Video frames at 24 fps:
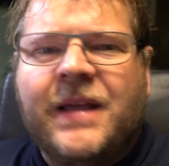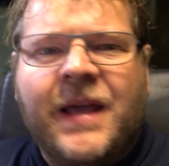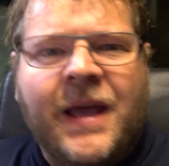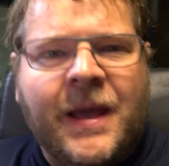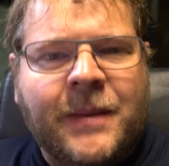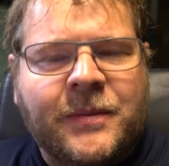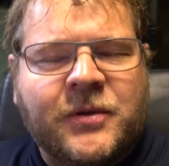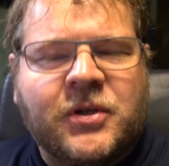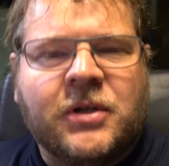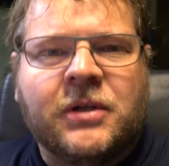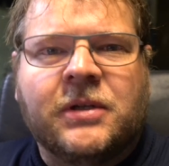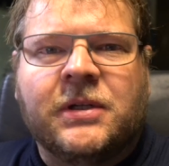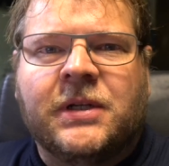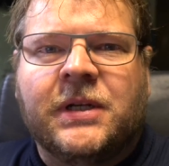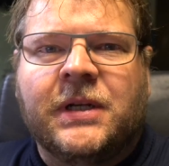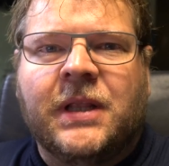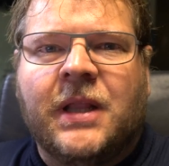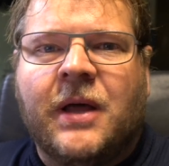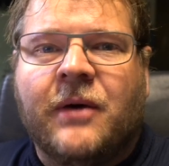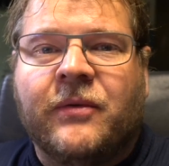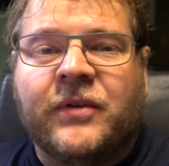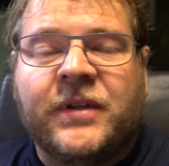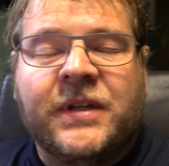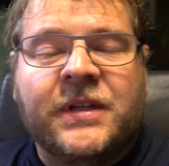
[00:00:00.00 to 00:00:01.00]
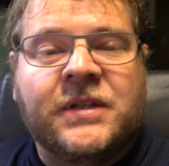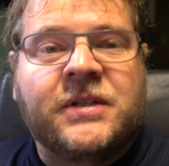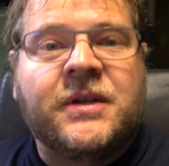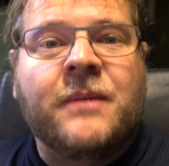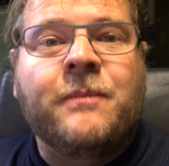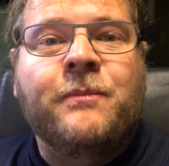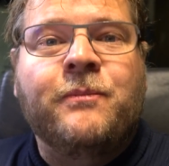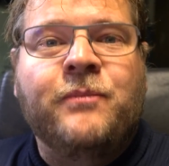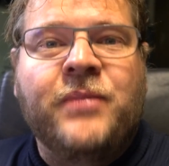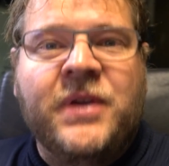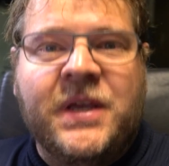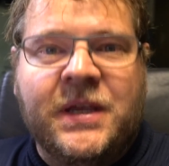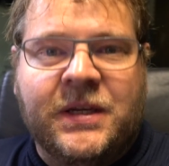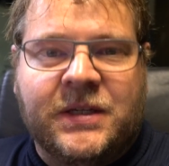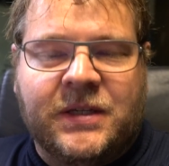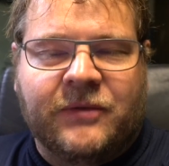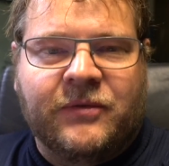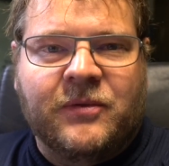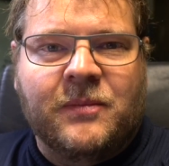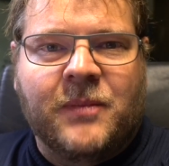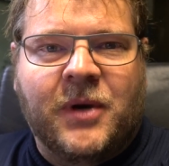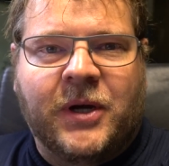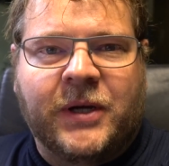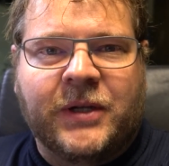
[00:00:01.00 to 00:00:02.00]
Absolutely love it. It's a beast
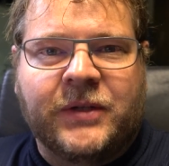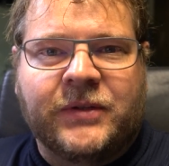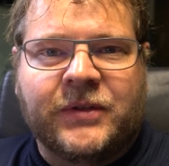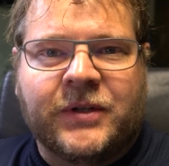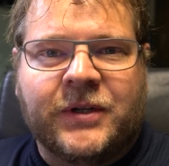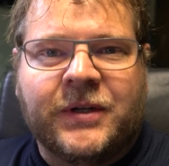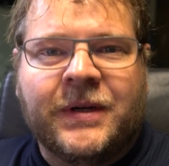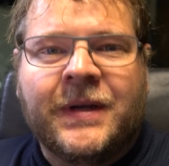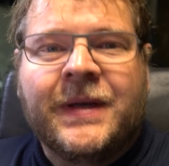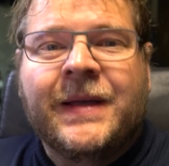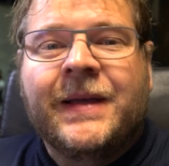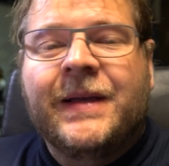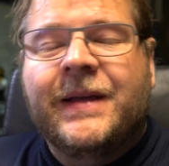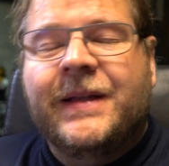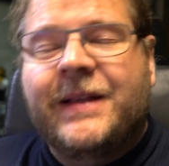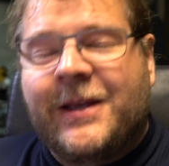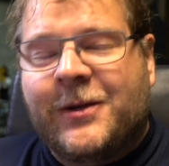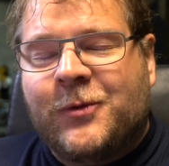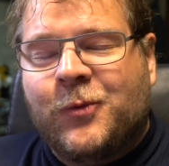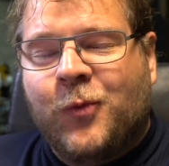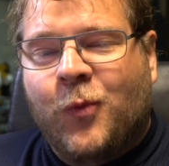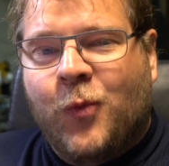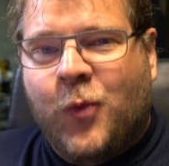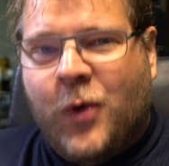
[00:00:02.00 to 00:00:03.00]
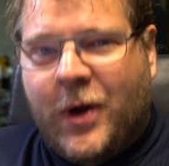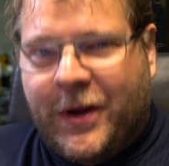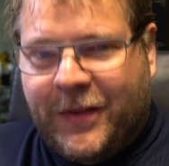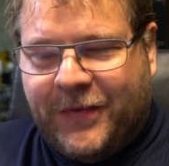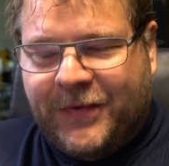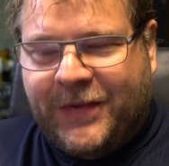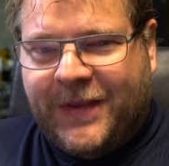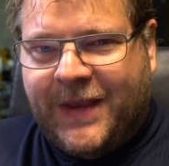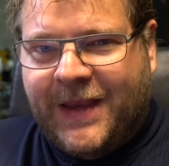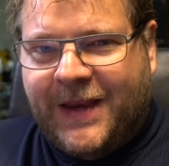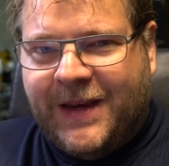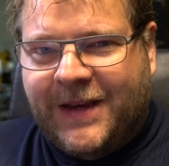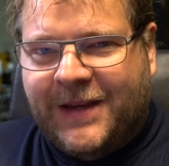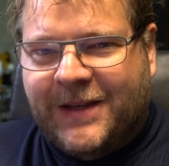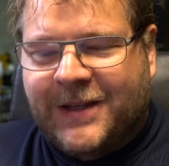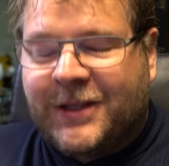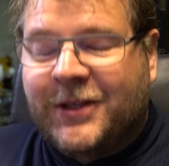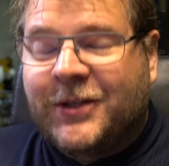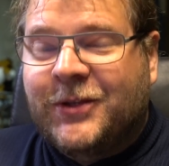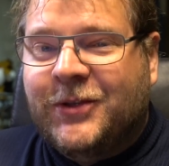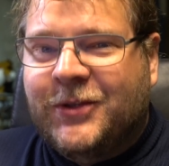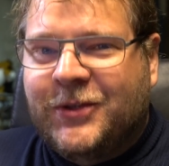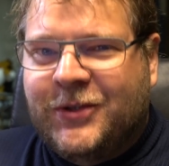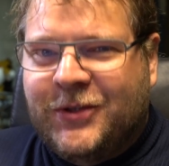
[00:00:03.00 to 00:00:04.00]
of a monitor. There's one thing
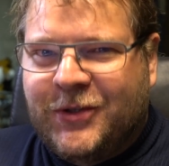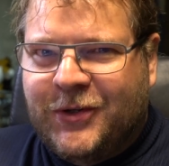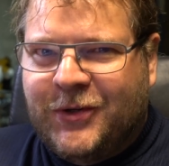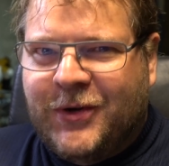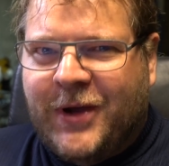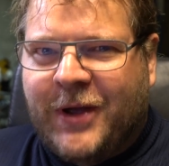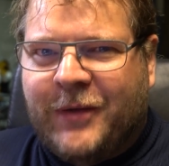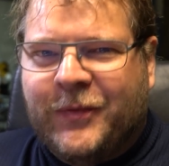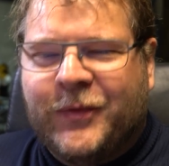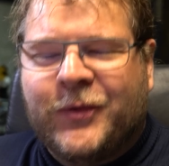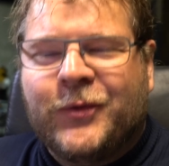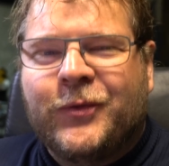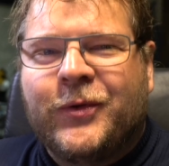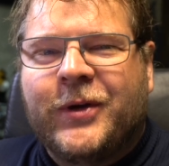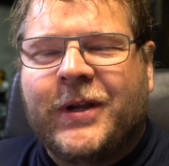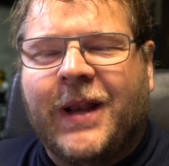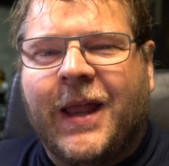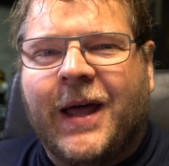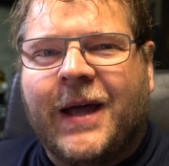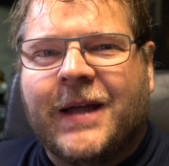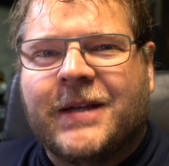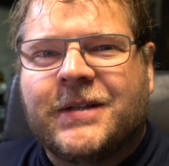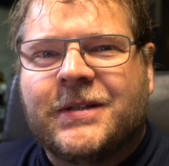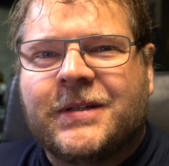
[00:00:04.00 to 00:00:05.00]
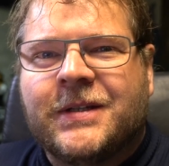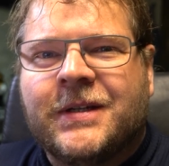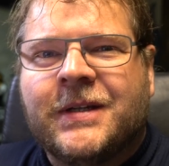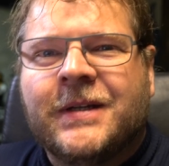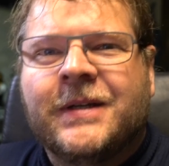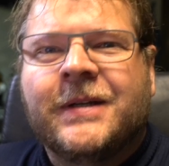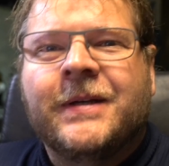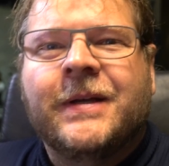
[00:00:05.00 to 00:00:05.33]
you do have to realize.